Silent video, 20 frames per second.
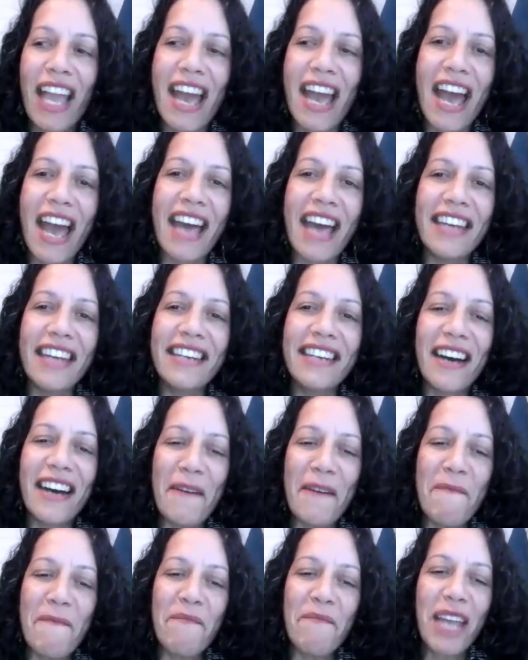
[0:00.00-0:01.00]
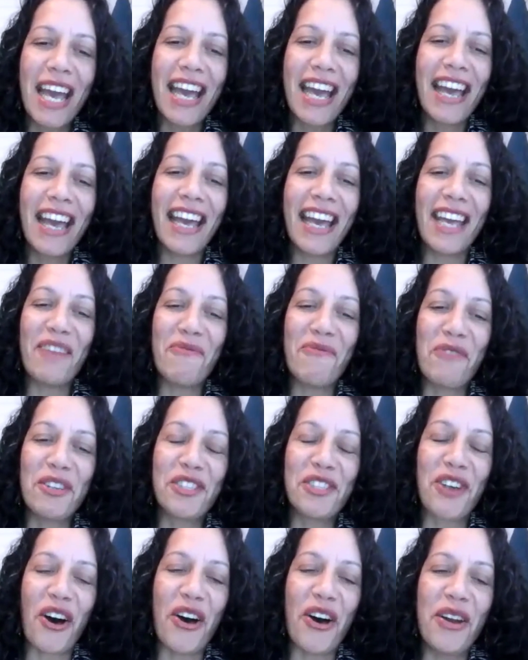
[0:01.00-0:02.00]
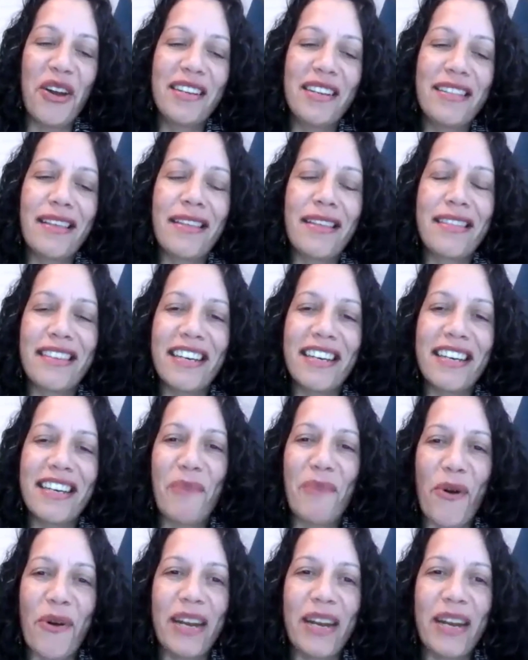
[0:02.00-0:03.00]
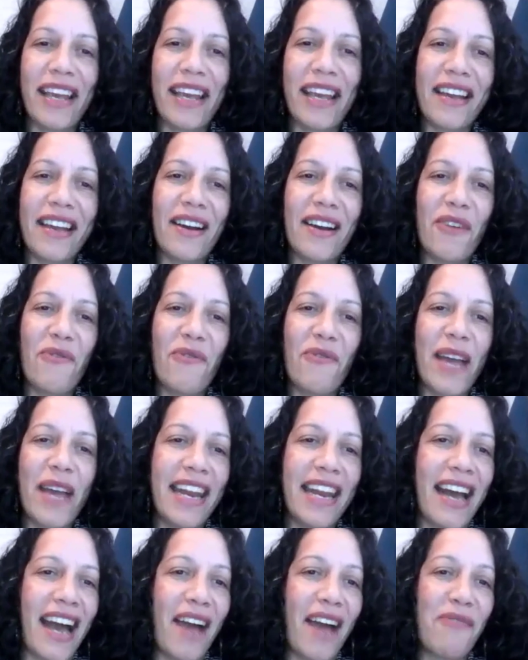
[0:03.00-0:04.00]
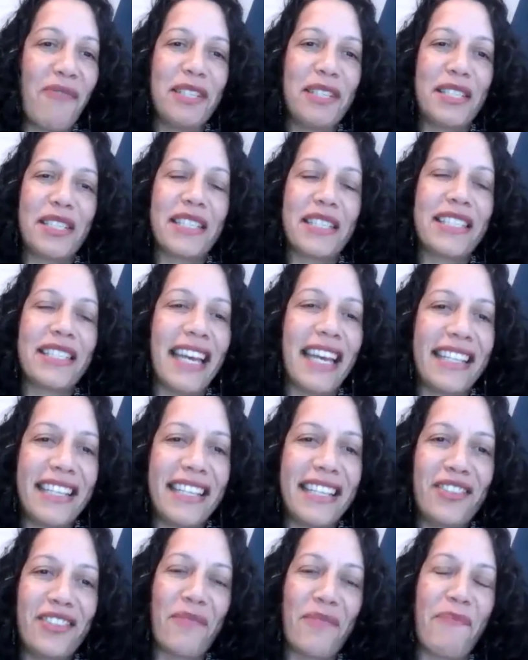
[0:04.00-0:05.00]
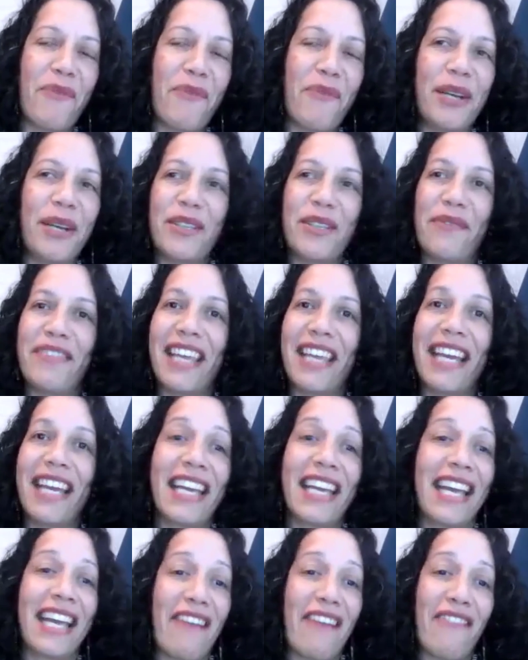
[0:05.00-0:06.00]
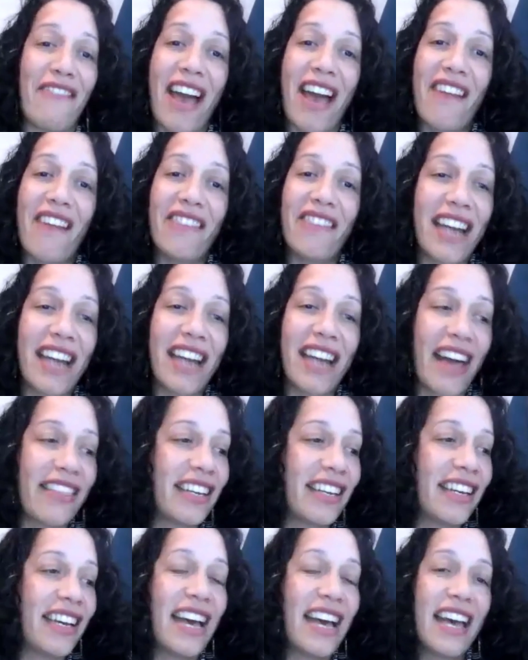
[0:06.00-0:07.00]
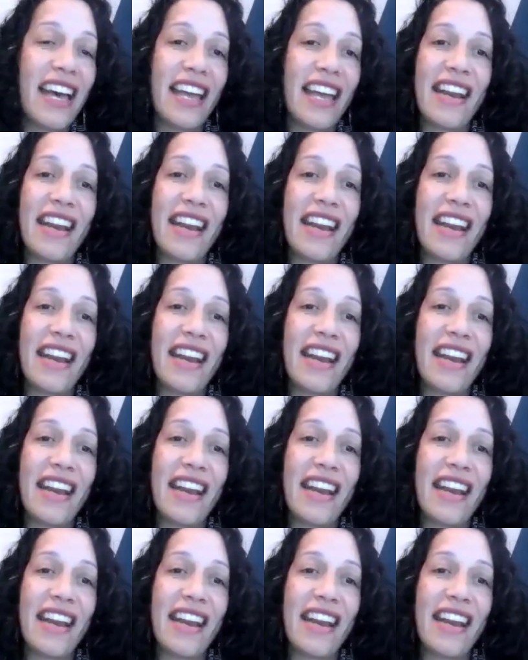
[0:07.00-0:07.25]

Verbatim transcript: And um, it was on the third morning when I was just getting to the point of thinking if I have another